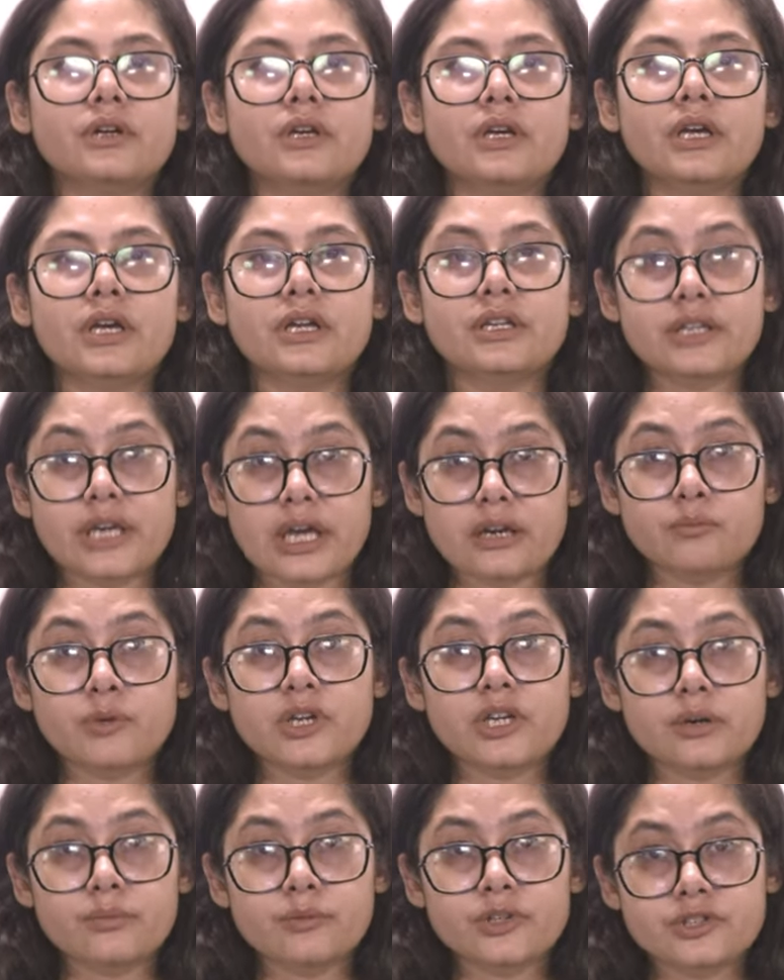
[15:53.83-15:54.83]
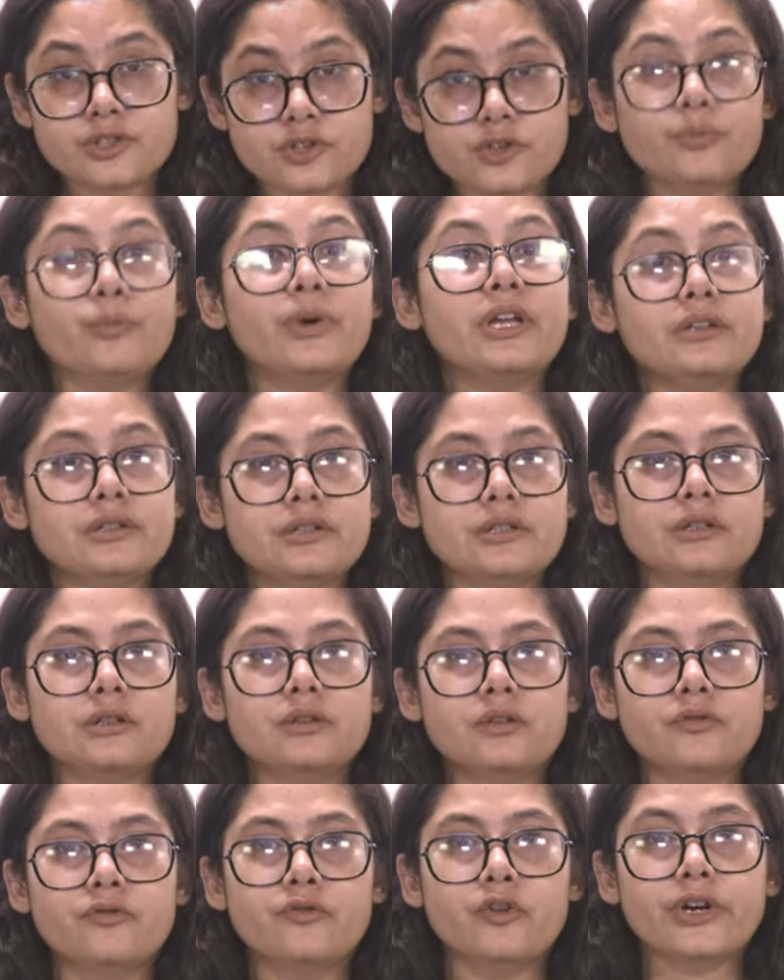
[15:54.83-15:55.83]
It can become instrumental
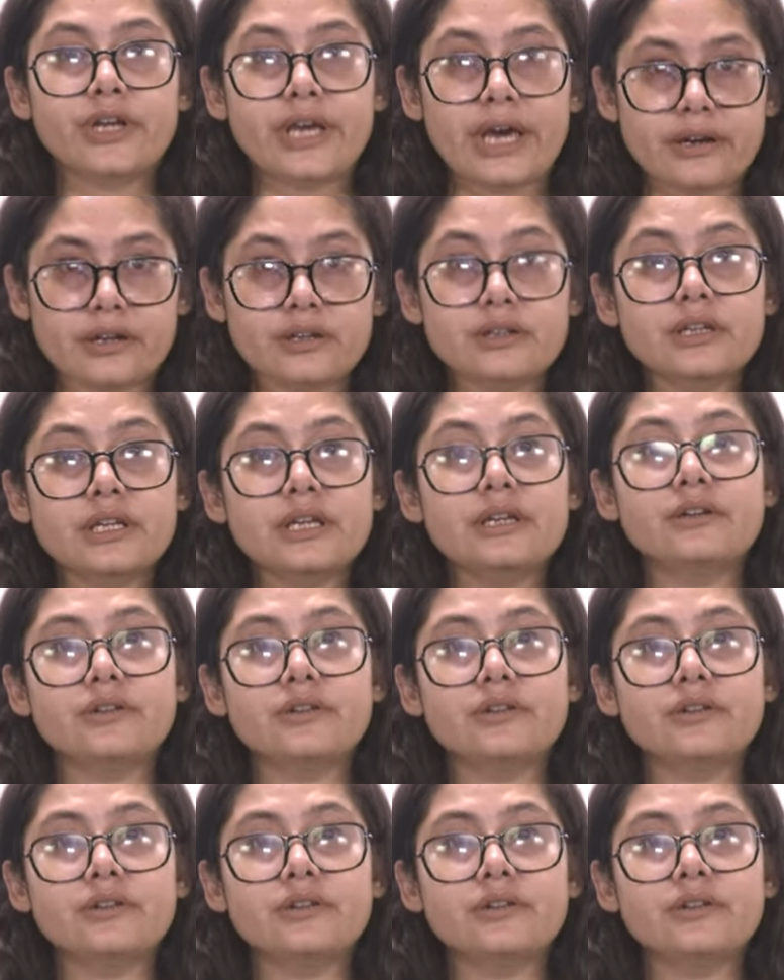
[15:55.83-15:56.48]
for guaranteeing